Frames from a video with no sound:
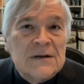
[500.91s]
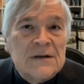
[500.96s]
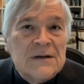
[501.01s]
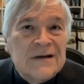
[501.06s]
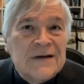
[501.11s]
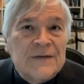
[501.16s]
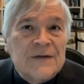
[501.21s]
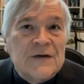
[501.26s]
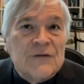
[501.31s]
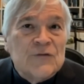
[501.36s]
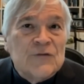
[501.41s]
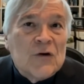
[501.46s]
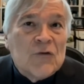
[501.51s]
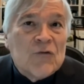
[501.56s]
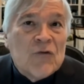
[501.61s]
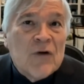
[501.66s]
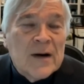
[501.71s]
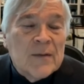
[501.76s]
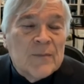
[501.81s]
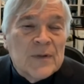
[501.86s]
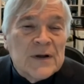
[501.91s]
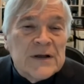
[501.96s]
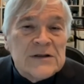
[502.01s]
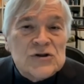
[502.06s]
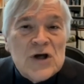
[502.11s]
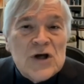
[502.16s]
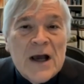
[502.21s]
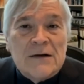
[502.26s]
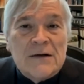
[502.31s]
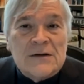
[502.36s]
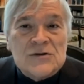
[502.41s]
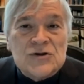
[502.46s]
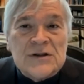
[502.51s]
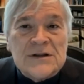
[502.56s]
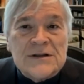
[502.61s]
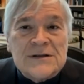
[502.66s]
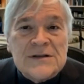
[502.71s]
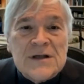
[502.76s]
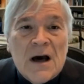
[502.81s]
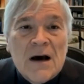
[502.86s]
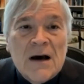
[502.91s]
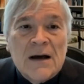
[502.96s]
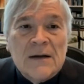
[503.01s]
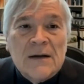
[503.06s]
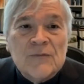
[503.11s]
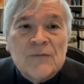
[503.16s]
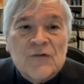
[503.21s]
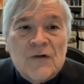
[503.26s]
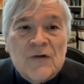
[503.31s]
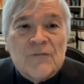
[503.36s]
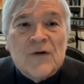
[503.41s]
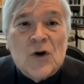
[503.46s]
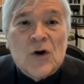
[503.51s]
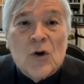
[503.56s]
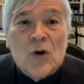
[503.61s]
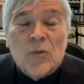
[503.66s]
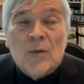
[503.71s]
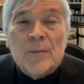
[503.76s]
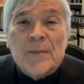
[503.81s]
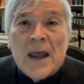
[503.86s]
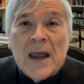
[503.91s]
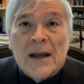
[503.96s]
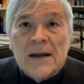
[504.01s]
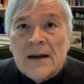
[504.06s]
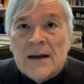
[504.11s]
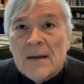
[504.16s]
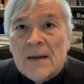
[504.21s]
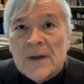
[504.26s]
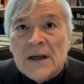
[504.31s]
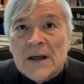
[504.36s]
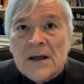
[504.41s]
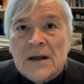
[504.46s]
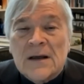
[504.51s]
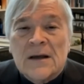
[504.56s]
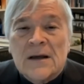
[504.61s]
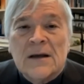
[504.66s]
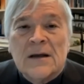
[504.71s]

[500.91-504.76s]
In these incredibly challenging times of a global pandemic,